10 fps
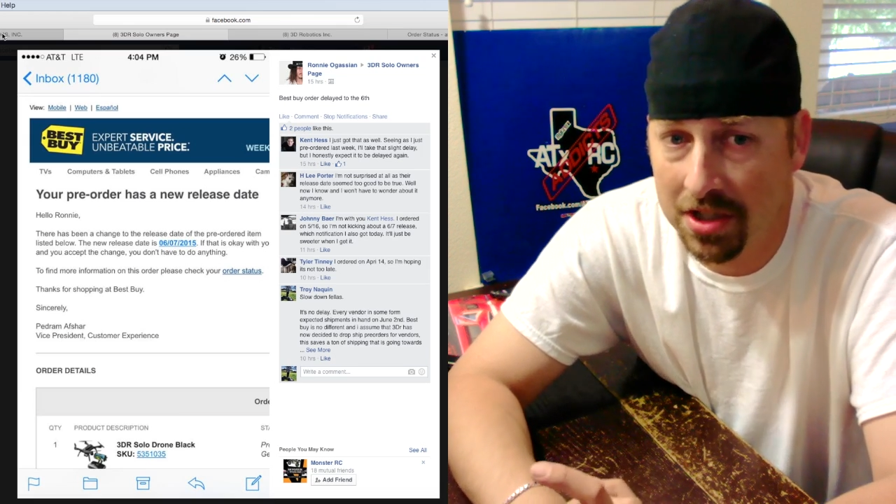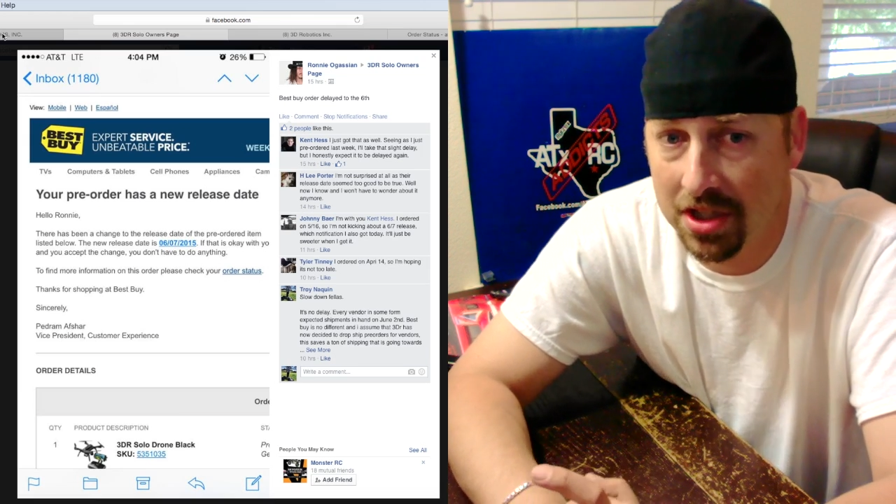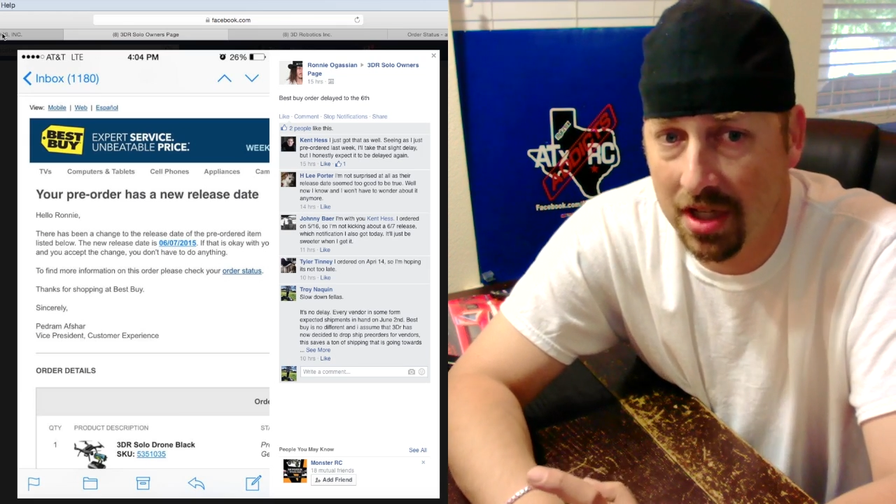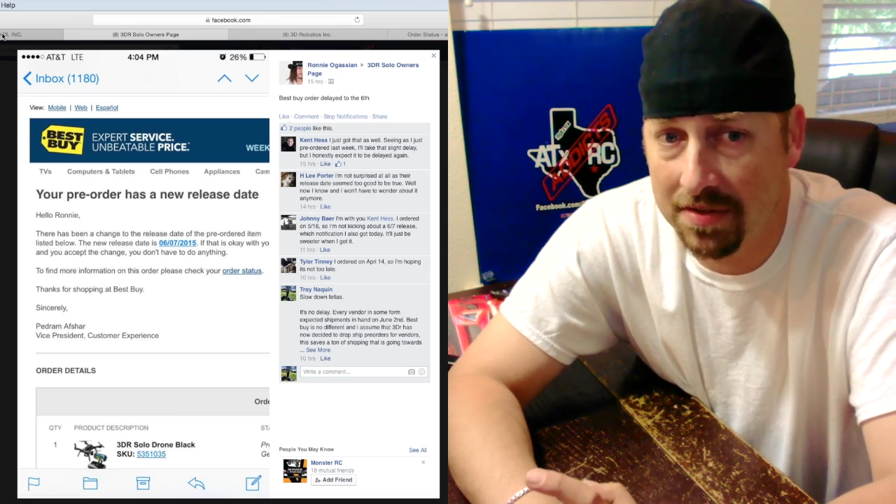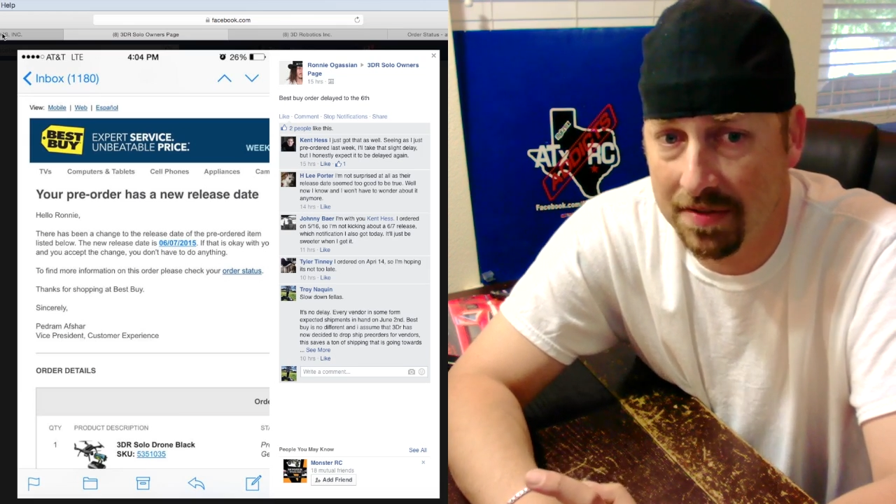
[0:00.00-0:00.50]

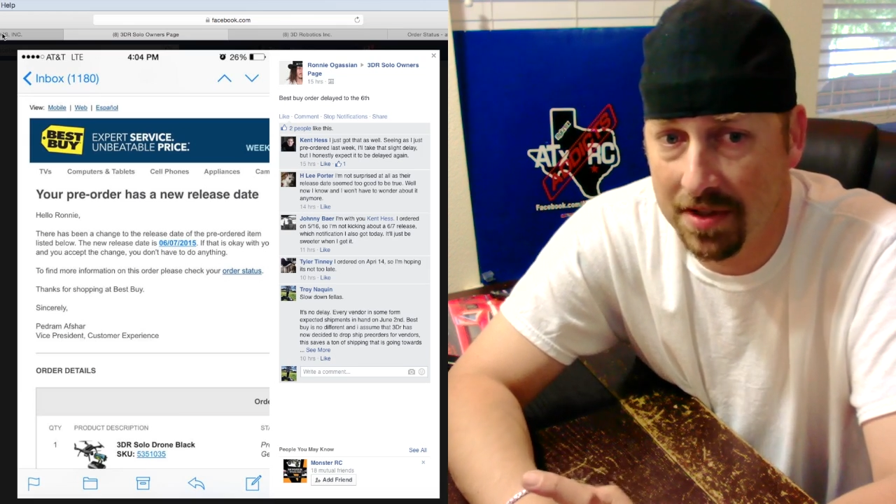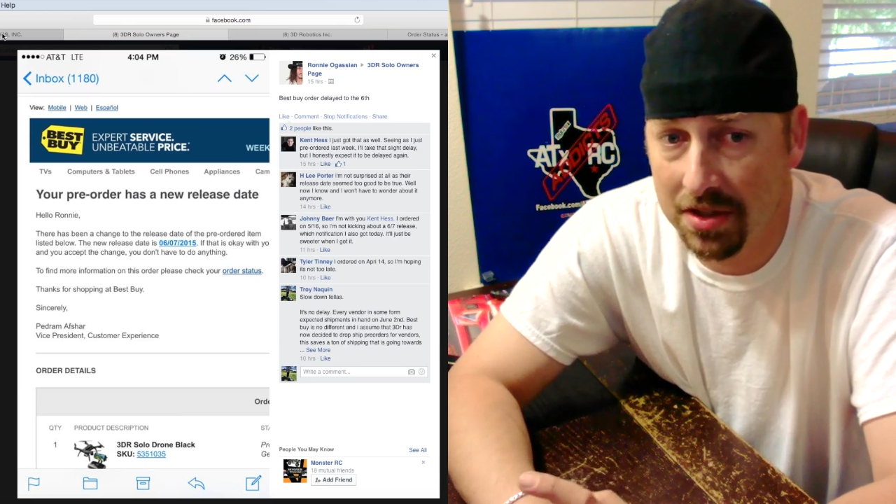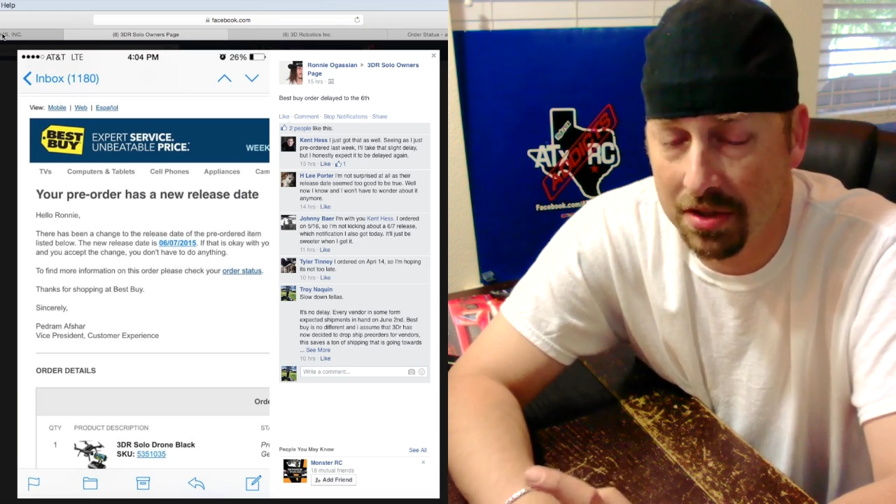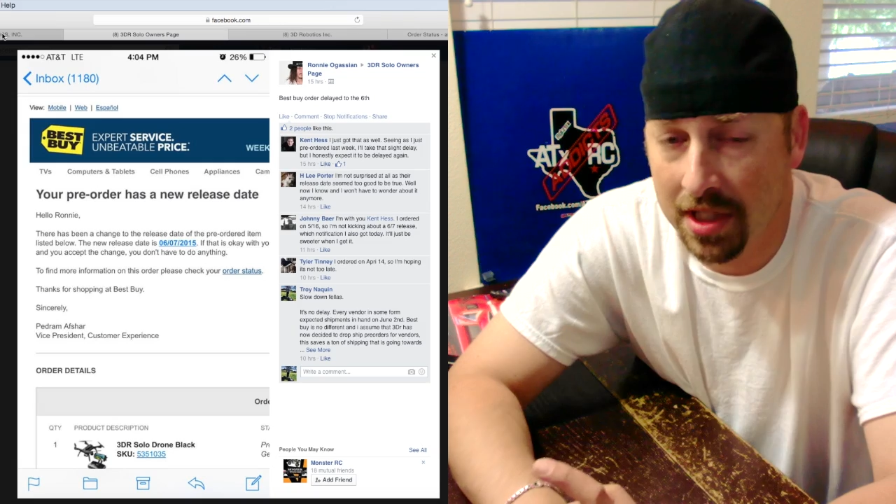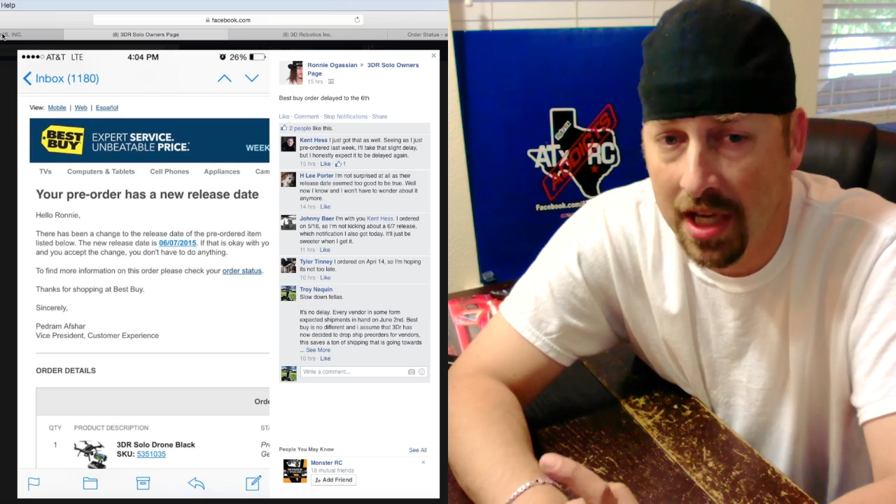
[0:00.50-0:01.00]
shelves
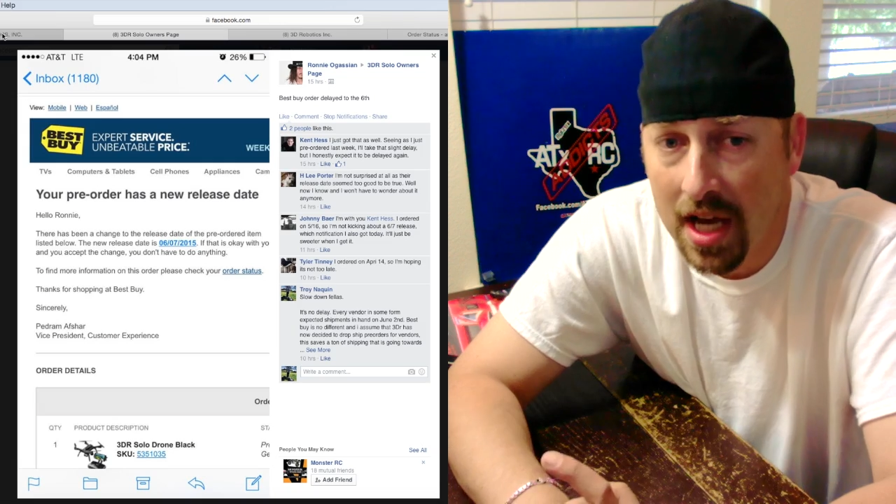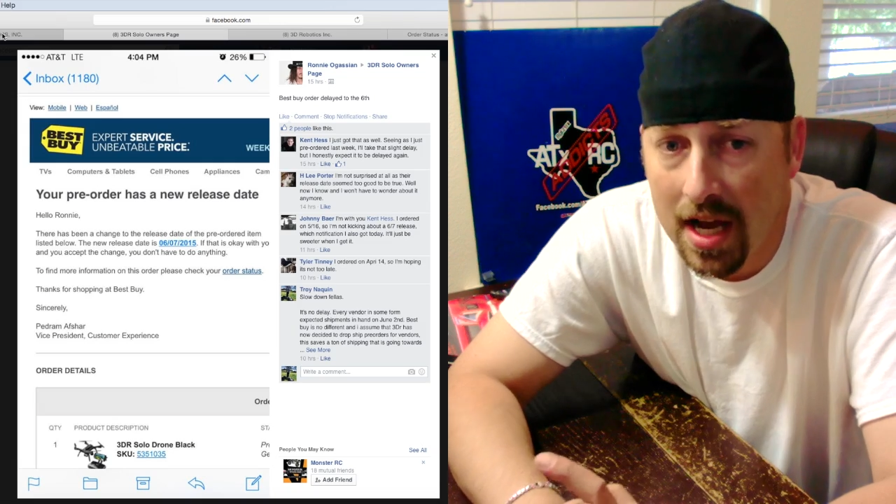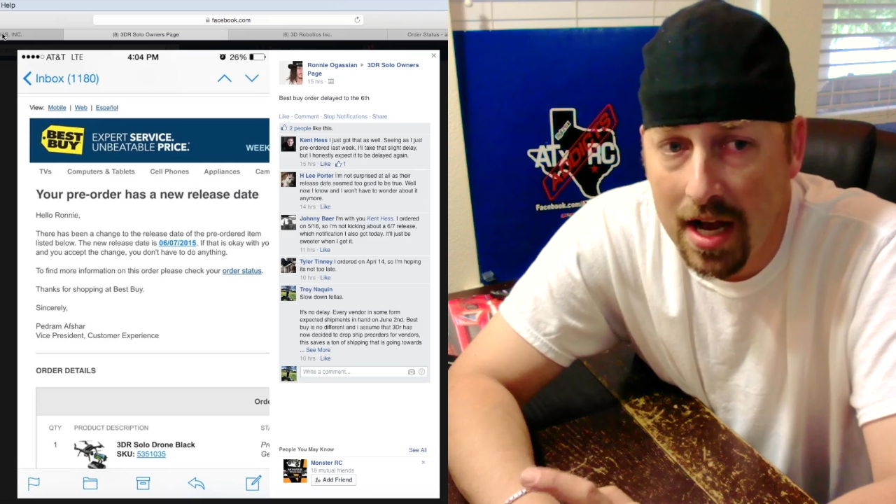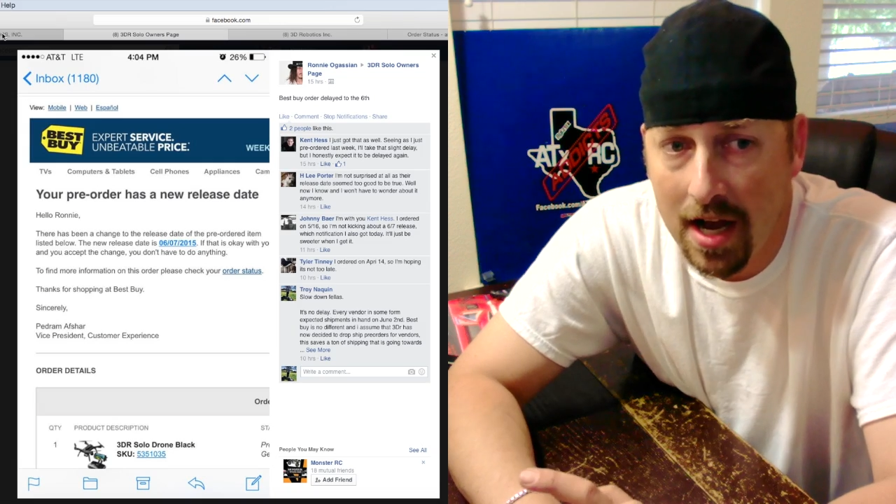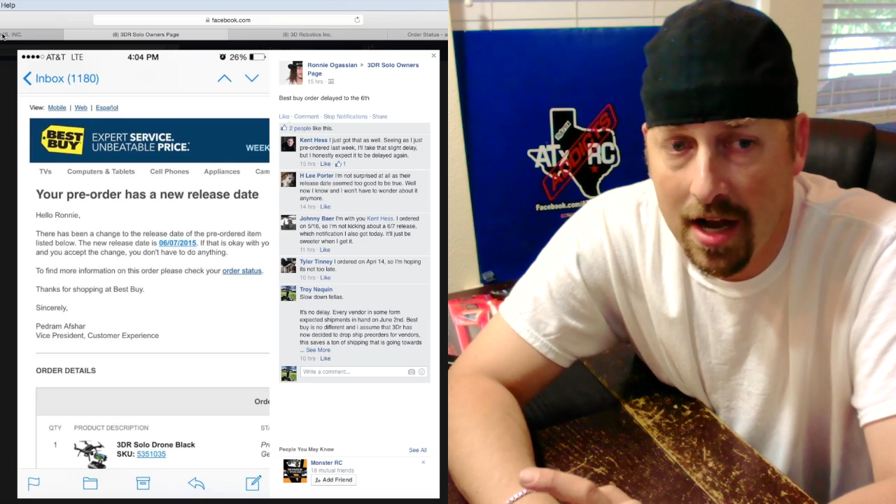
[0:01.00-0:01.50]
eventually.
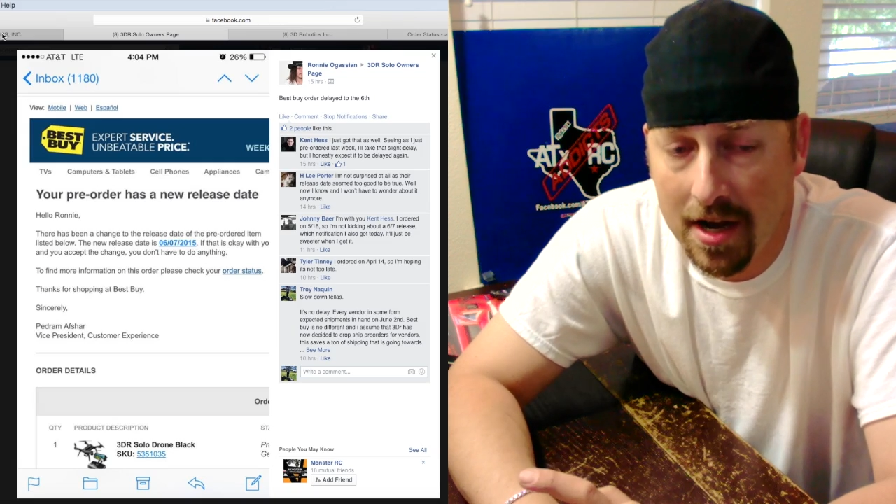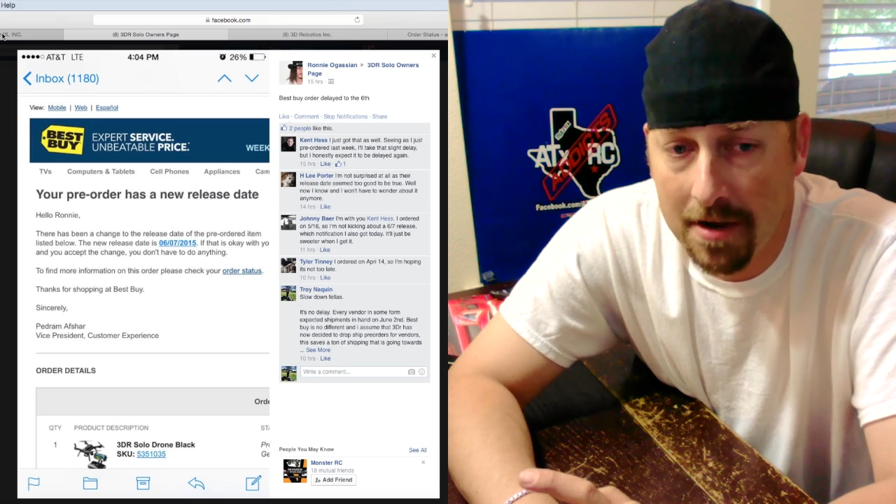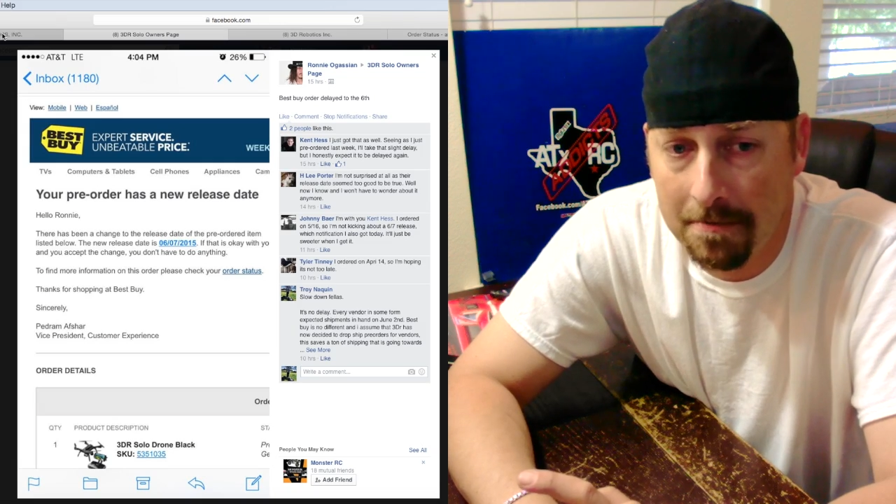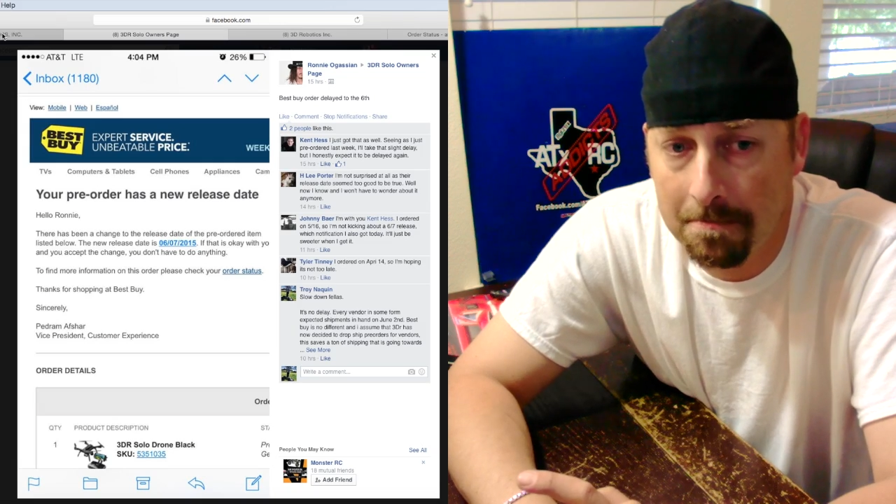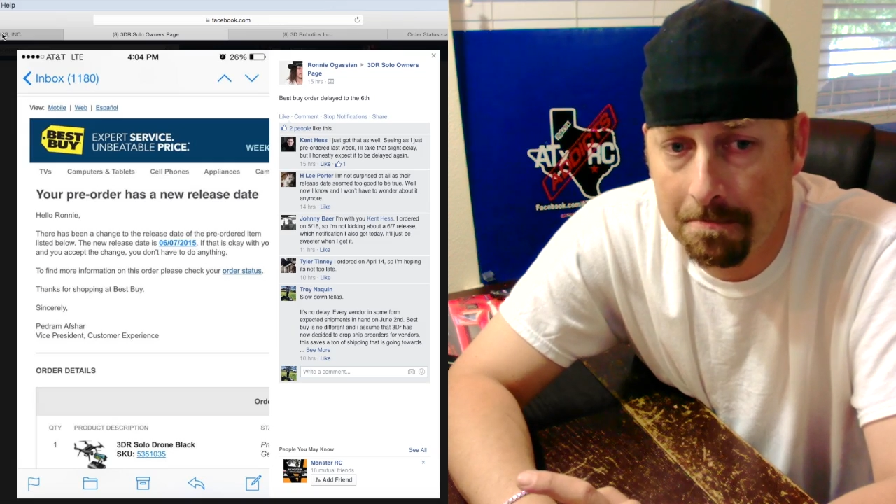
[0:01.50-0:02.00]

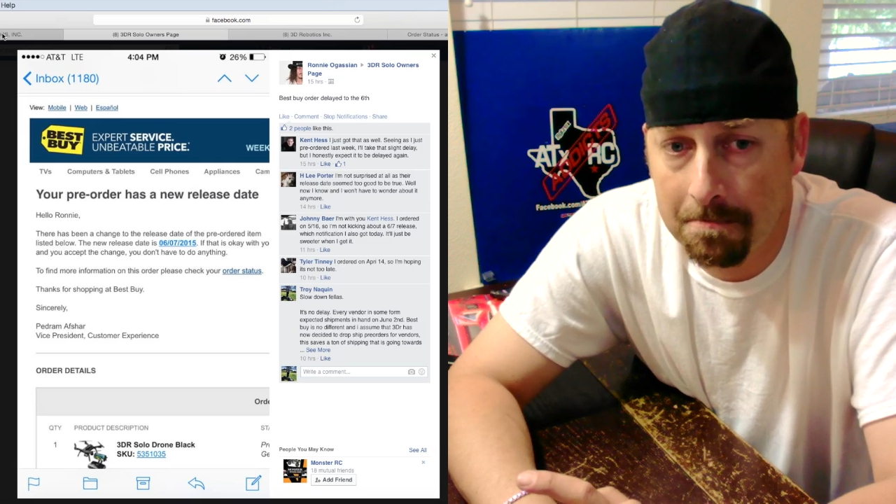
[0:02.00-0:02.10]
I'm